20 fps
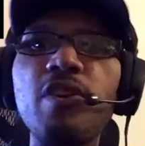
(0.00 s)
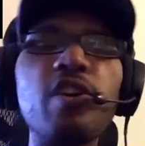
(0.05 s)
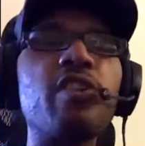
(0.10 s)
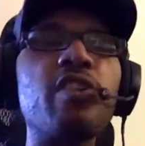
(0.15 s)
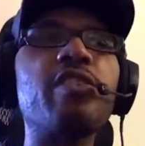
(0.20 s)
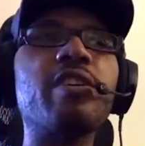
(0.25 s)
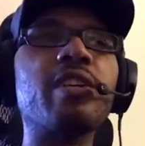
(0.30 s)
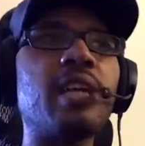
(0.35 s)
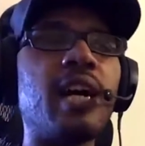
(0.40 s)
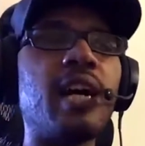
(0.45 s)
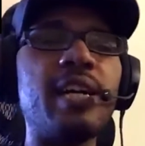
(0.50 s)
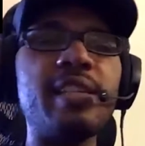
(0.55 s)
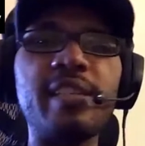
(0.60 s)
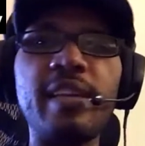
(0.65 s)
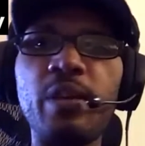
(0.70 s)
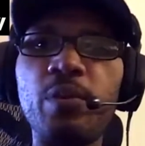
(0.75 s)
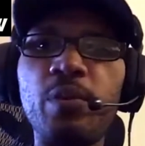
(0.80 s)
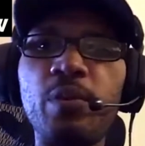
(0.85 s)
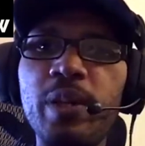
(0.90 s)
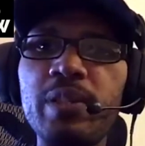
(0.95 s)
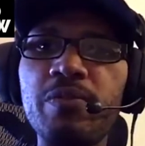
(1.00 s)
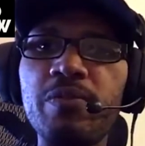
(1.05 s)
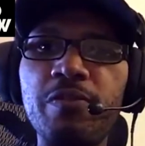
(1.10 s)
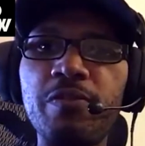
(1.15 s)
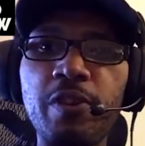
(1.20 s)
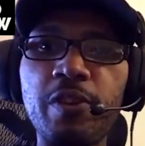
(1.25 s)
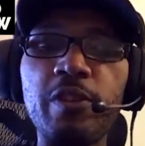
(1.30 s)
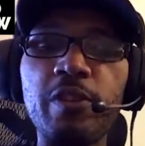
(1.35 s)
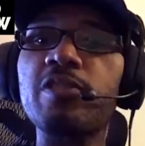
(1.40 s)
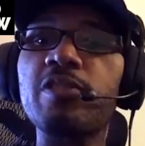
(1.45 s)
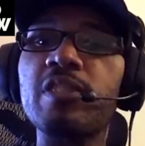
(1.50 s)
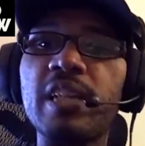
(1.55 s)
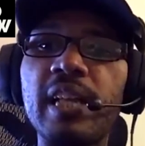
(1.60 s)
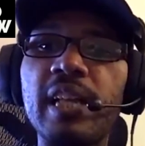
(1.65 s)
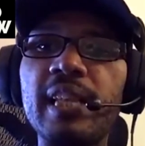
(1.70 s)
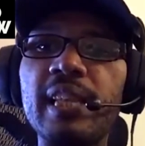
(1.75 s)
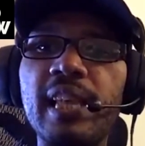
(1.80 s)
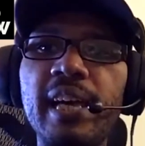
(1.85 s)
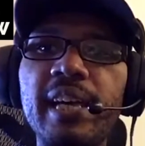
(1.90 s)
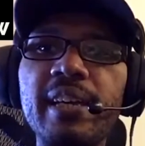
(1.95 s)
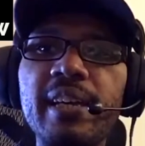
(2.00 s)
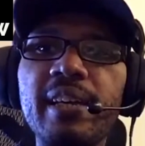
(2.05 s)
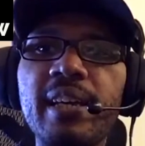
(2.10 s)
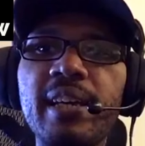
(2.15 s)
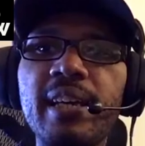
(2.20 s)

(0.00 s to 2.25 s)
heard a Kanye West verse that I like.